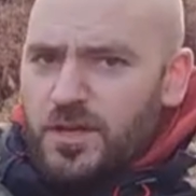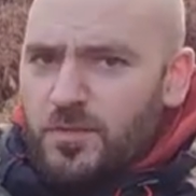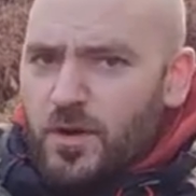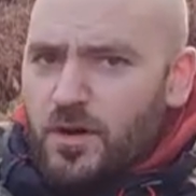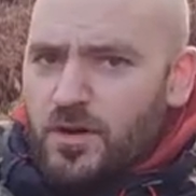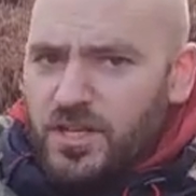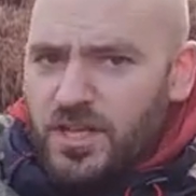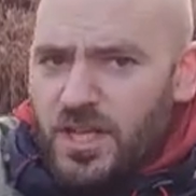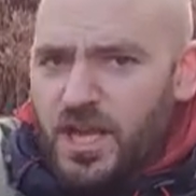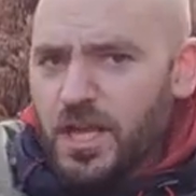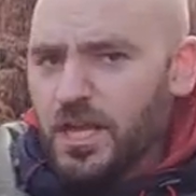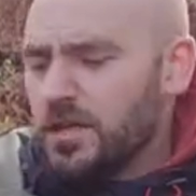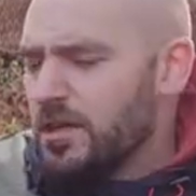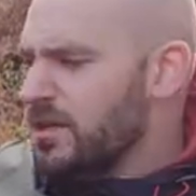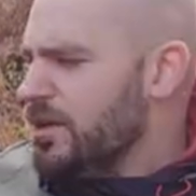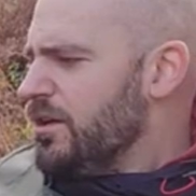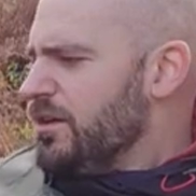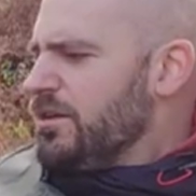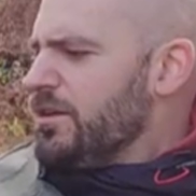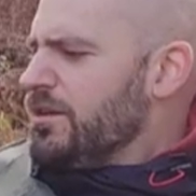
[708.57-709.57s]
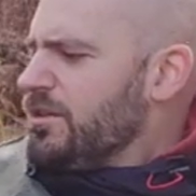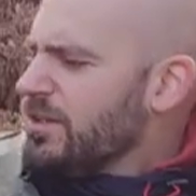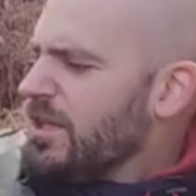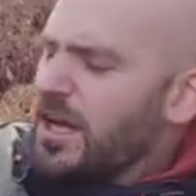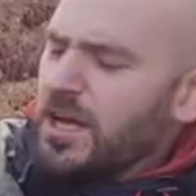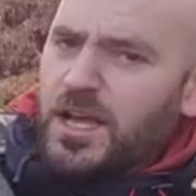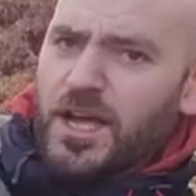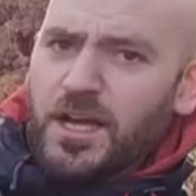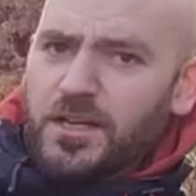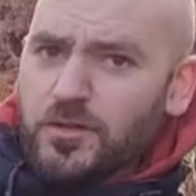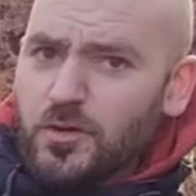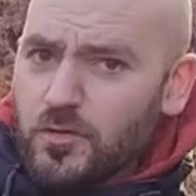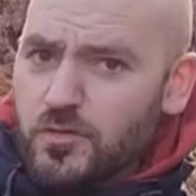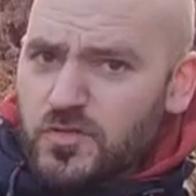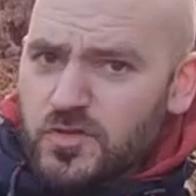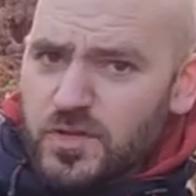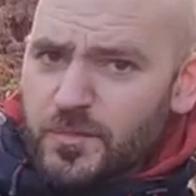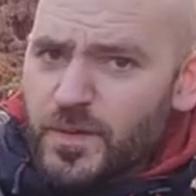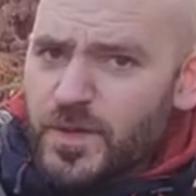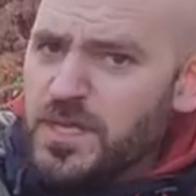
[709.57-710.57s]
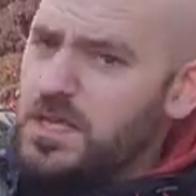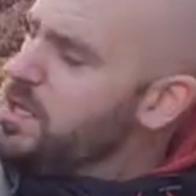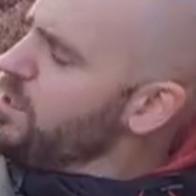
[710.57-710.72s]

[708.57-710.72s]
monkey like I used to be,